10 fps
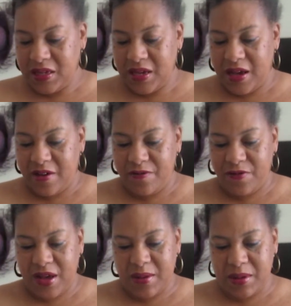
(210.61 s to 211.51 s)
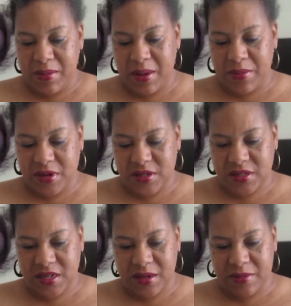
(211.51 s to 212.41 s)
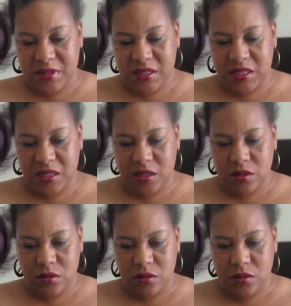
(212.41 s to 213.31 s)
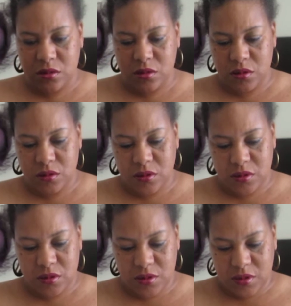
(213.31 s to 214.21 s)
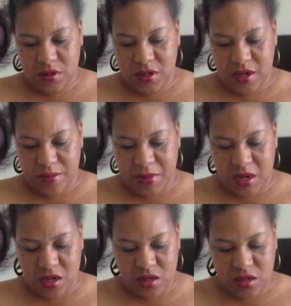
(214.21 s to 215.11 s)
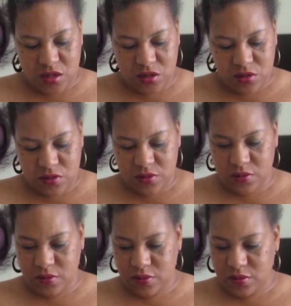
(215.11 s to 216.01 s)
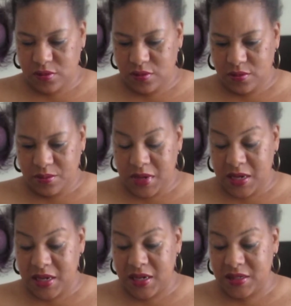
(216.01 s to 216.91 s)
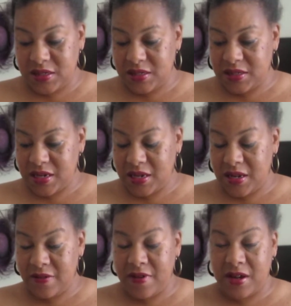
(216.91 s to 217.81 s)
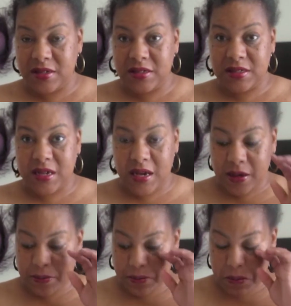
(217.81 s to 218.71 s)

have family members come and see you. I have my uncle, my cousins that live out of state.